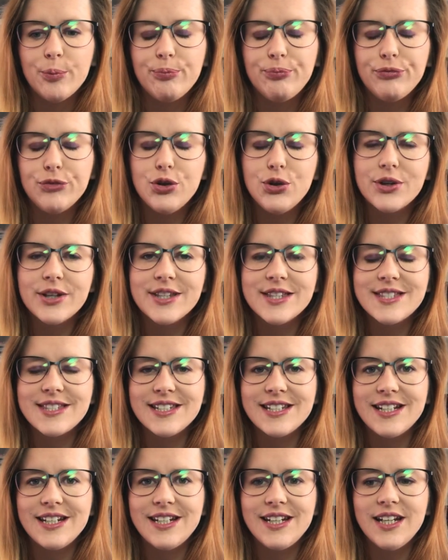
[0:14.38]
You can
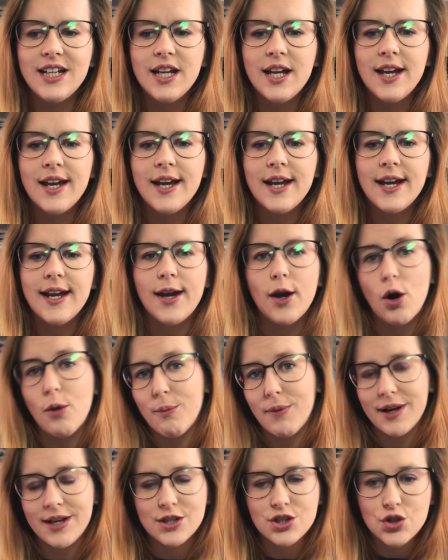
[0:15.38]
see it on
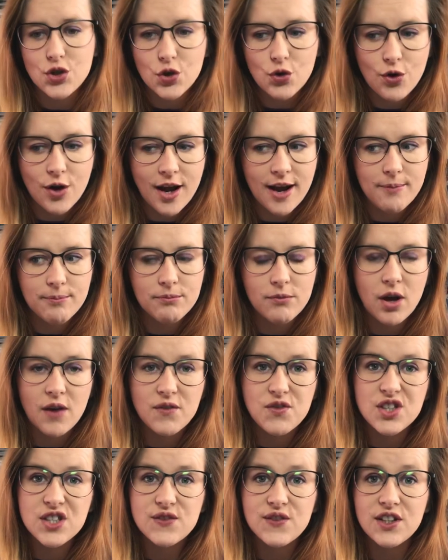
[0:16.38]
my Instagram. I've
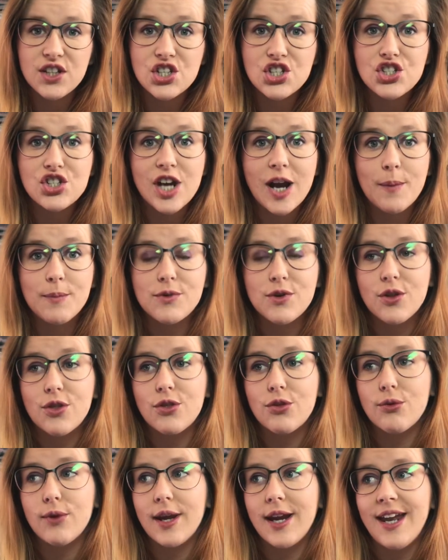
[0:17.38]
just finished chapter
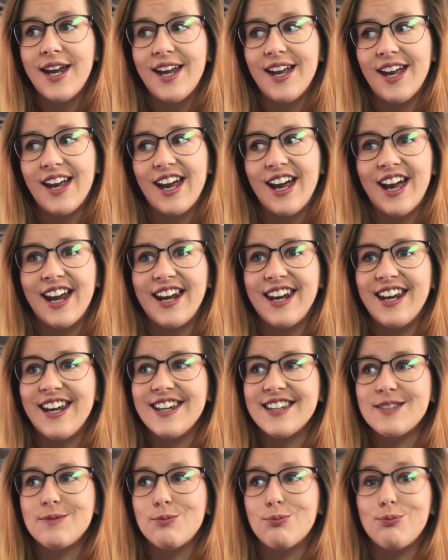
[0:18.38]
3 and
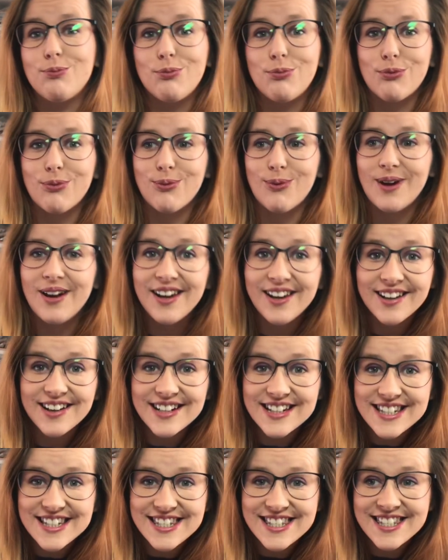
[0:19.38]
it's
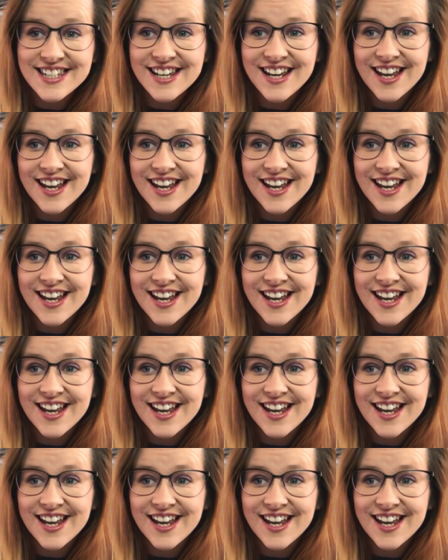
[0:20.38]
brilliant.